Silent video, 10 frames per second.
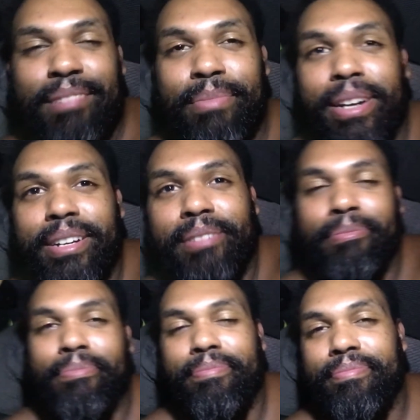but
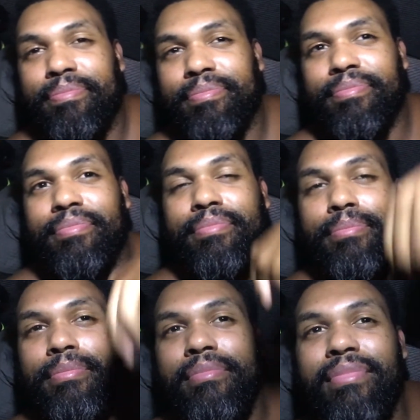um,
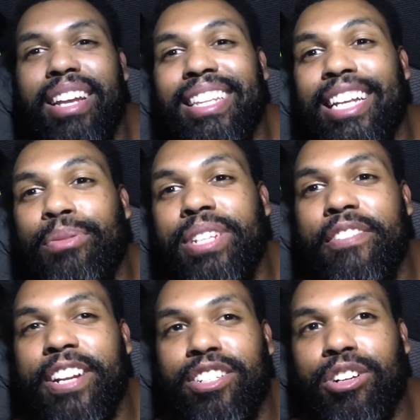that's what
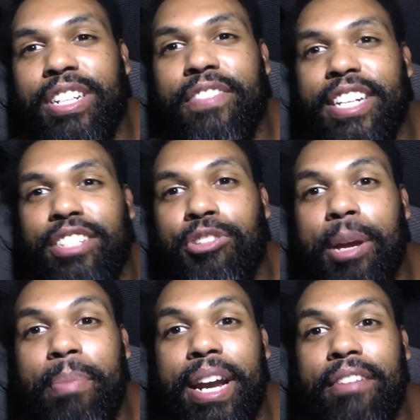dividends are. Dividends you
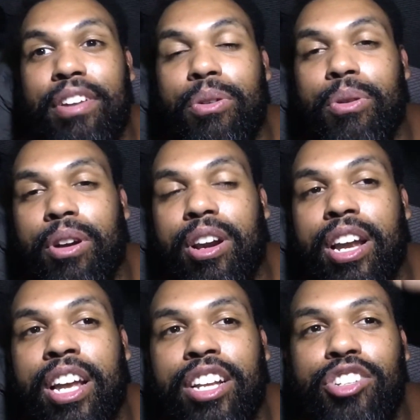get paid every quarter.
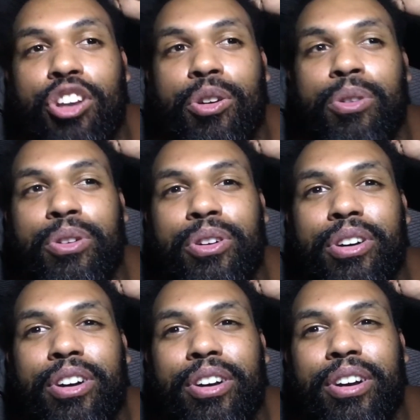So
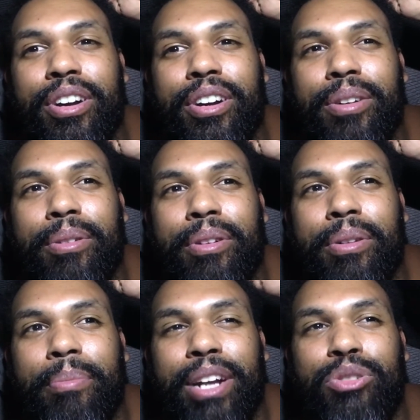
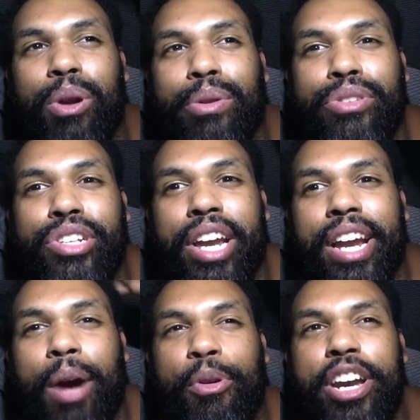back to what I was
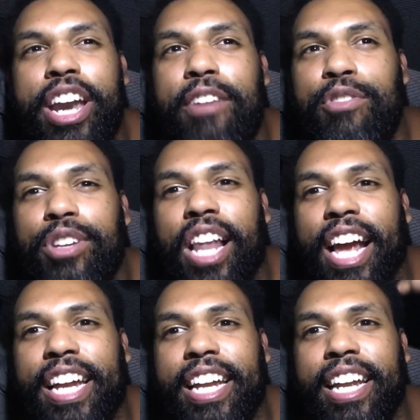saying, I would never
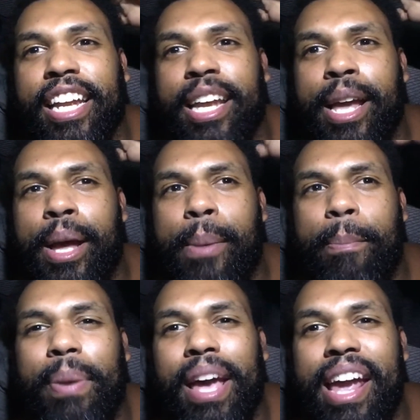like
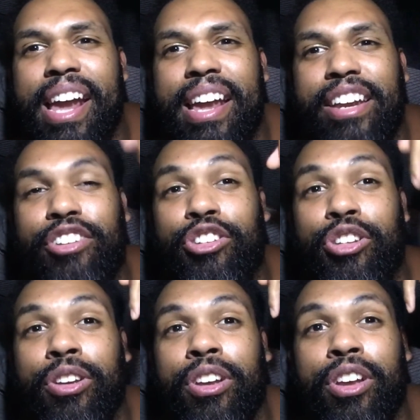pay
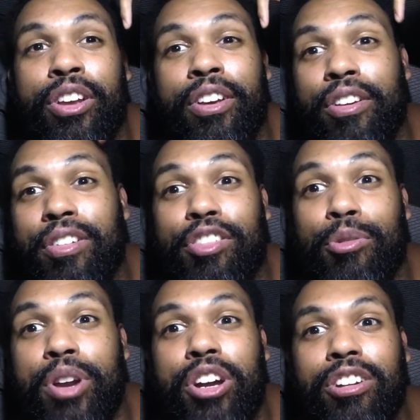
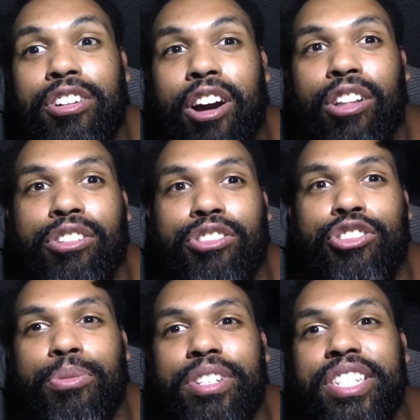three hundred dollars
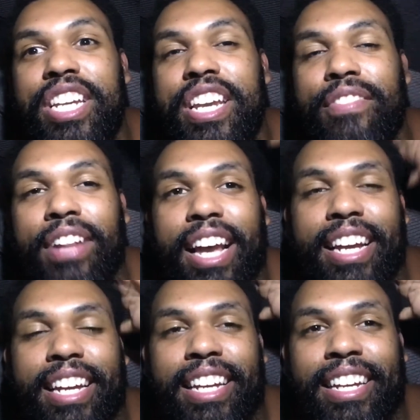to receive
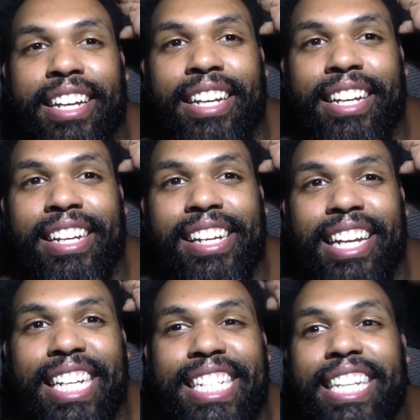like
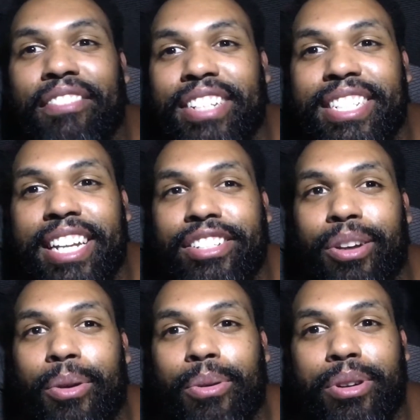seven cents a
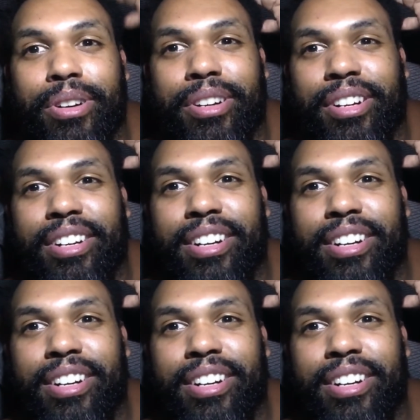quarter.